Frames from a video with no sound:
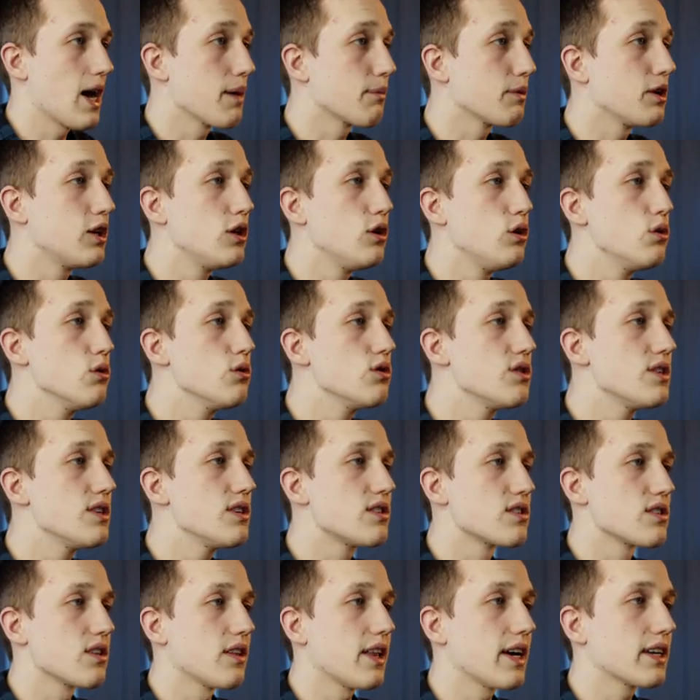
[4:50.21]
I'm going to use these
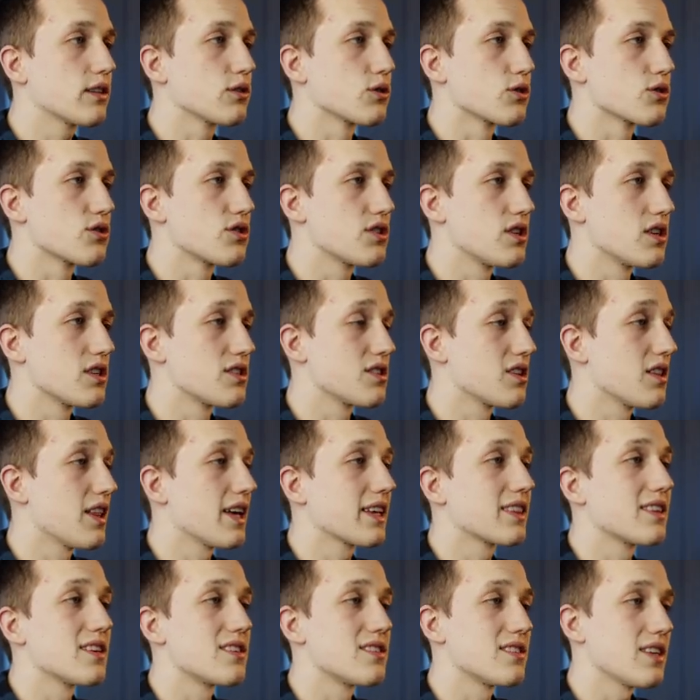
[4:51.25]
selectors to
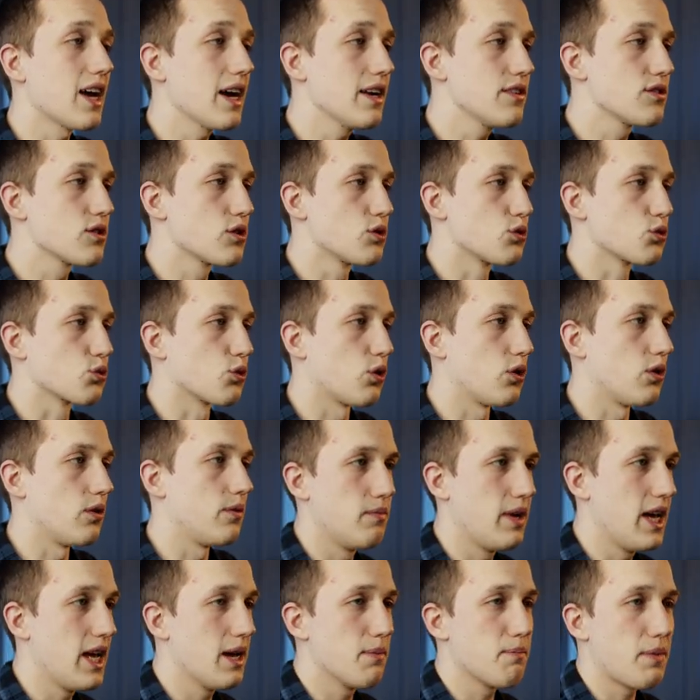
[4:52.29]
select the size control,
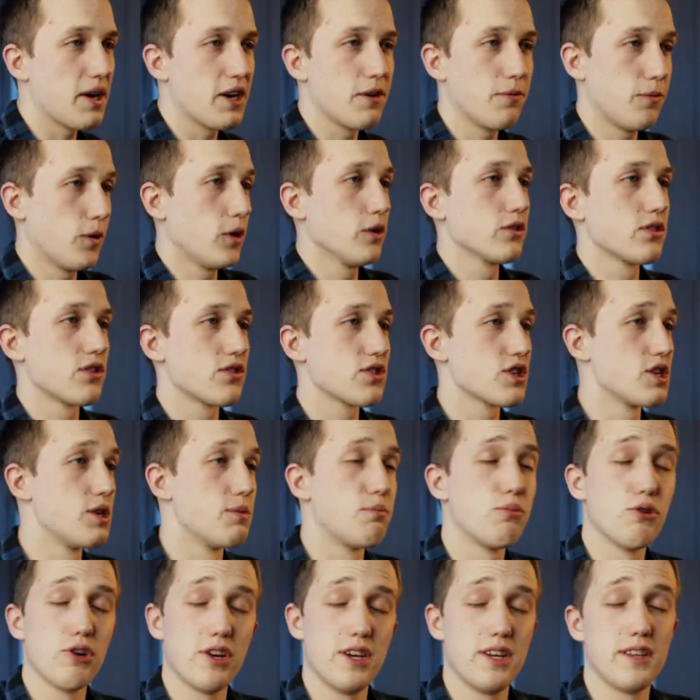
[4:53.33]
and by default it's going to
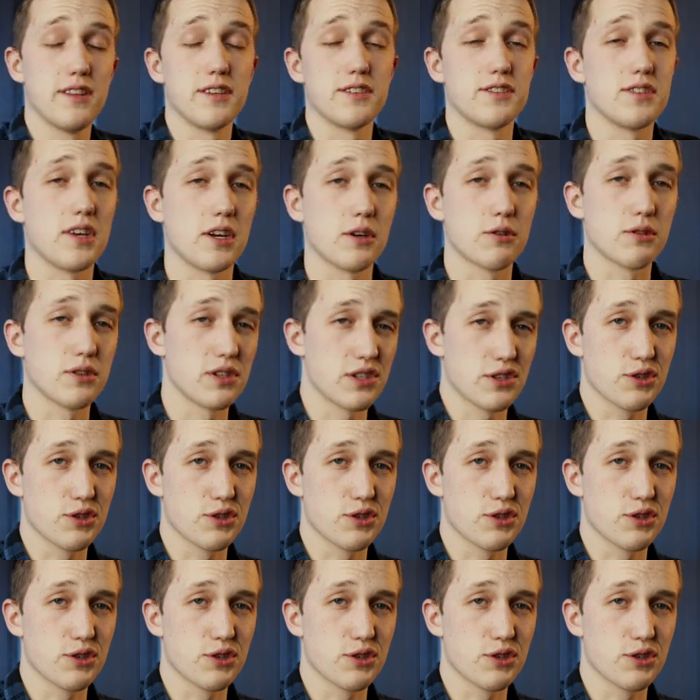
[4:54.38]
put it in the center of the